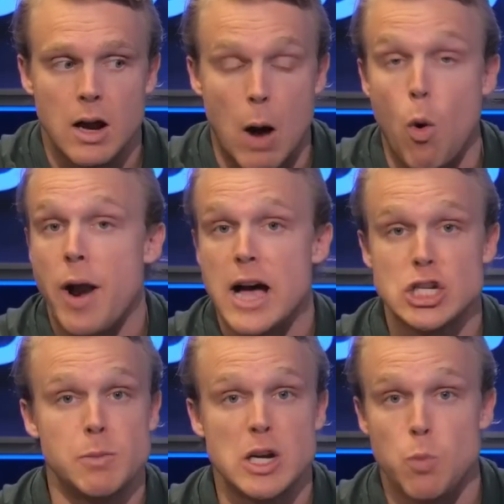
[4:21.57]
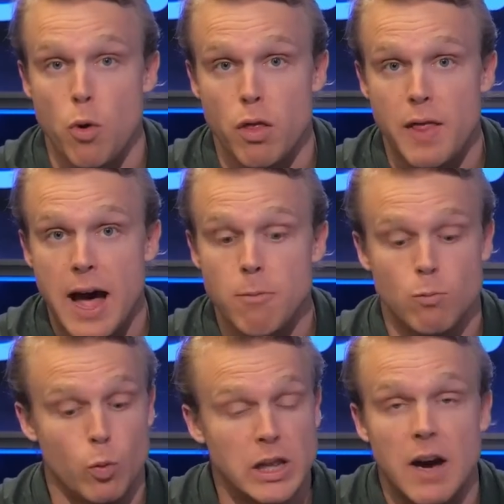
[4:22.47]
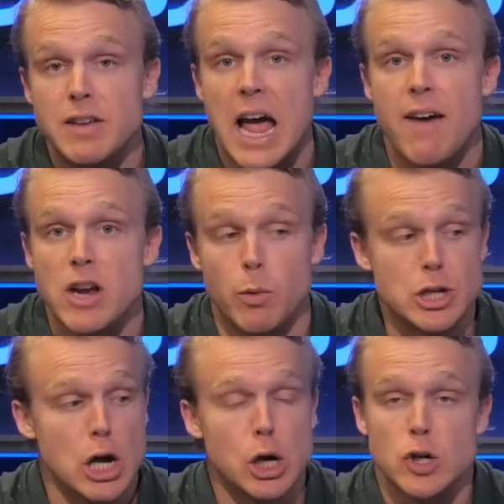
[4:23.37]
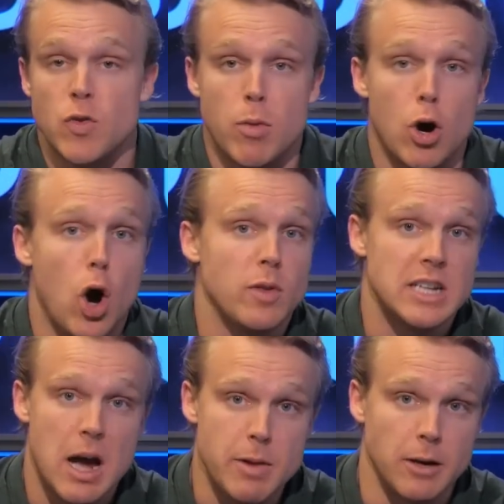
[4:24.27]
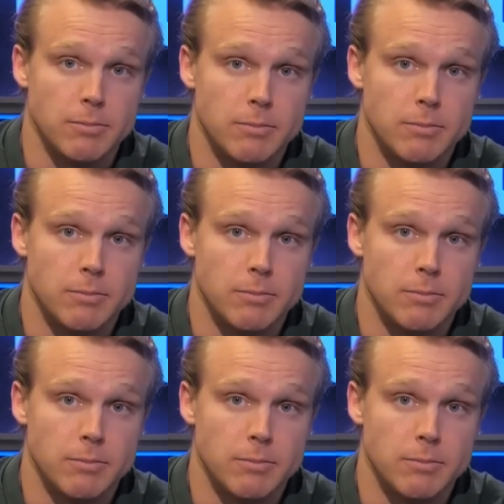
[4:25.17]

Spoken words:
I won't ask too much more than that. We'd love to have you here. We talk college football all the time here,